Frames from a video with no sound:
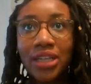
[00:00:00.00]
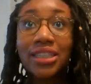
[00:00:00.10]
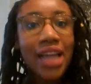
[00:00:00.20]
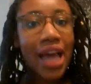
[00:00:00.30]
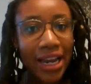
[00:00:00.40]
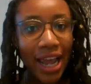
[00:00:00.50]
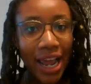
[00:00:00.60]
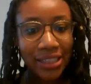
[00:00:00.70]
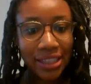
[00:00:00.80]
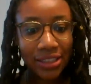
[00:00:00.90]
denied
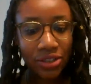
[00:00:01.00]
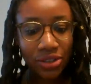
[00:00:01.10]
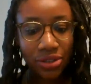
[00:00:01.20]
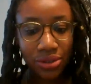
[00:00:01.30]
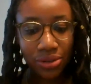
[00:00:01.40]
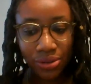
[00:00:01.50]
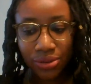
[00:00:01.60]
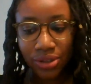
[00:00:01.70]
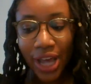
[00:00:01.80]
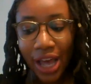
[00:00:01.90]
access
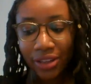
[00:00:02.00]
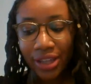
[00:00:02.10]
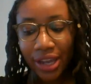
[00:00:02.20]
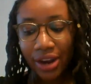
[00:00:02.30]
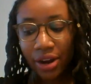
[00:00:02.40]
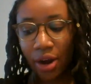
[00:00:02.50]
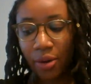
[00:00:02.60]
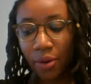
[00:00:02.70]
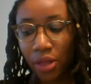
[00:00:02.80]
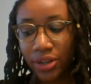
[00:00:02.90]
to healthcare,
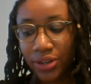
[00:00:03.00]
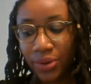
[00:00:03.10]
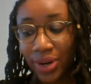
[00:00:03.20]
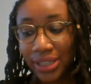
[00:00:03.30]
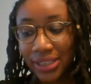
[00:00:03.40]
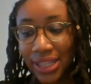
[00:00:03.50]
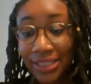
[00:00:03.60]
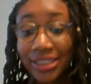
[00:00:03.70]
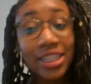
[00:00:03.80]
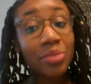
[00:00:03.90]
all the different ways
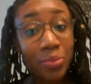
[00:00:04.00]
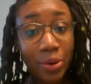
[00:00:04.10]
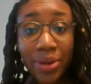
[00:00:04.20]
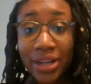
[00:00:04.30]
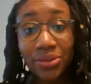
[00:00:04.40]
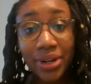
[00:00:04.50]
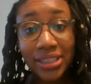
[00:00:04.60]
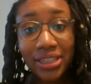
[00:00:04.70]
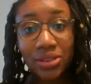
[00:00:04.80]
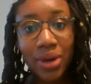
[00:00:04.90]
that stigma
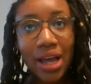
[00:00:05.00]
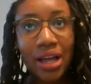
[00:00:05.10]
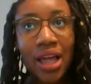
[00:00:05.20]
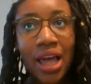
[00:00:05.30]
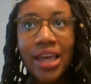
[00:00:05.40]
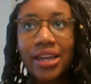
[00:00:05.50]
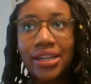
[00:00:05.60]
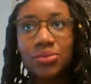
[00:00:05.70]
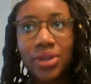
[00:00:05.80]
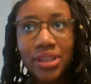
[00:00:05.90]
perpetuates as well, it
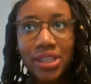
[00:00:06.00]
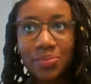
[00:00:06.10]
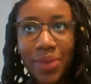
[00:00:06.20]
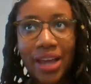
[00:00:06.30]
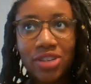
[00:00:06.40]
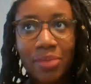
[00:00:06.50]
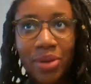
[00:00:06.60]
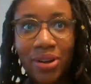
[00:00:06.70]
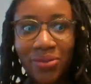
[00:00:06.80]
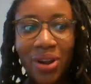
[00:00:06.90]
is with this
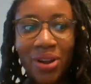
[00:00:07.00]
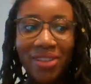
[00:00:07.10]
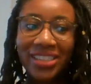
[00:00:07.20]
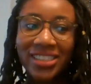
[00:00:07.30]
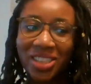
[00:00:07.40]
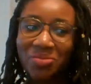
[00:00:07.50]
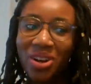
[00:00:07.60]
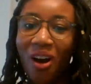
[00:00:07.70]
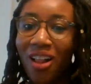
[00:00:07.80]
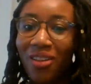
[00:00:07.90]
backdrop of racism
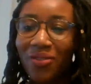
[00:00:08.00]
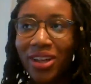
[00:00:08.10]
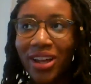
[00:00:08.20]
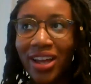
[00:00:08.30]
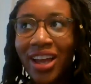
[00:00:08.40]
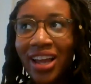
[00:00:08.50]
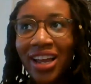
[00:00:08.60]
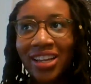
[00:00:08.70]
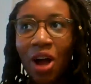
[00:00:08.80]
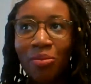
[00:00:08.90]
and all of the,
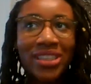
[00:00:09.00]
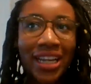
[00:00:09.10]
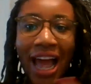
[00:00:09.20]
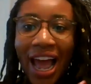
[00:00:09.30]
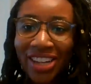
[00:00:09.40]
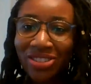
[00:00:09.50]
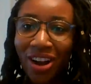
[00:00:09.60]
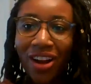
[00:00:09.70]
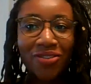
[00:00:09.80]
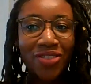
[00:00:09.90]
almost like a
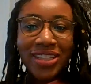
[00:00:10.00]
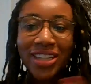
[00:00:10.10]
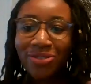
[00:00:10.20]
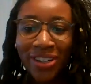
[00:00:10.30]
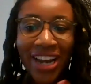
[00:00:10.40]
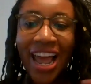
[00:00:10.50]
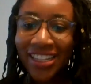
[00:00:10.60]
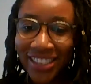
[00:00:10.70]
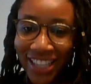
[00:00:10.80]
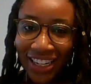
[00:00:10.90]
hydra, all of the different
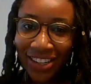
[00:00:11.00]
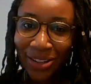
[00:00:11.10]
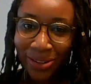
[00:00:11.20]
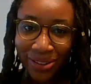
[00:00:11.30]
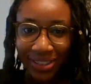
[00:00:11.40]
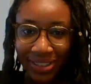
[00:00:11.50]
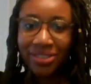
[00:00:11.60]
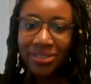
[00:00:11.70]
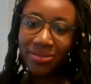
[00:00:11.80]
heads that it holds.